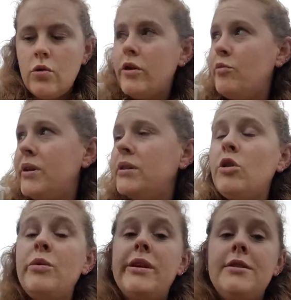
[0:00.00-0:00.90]
It'll be a
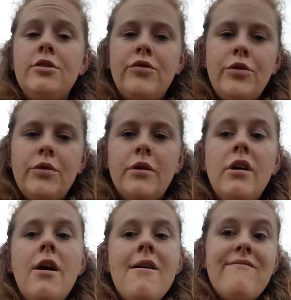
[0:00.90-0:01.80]
little bit easier for you to
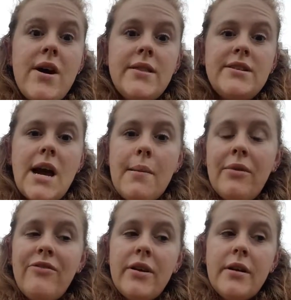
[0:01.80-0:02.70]
find the time
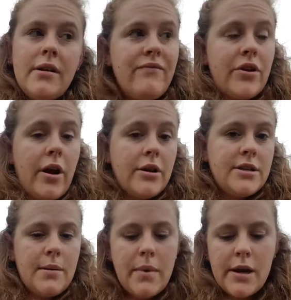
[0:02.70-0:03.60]
and fit it in and figure out your
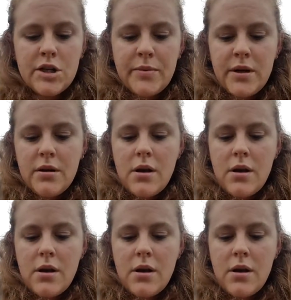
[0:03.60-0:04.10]
time management.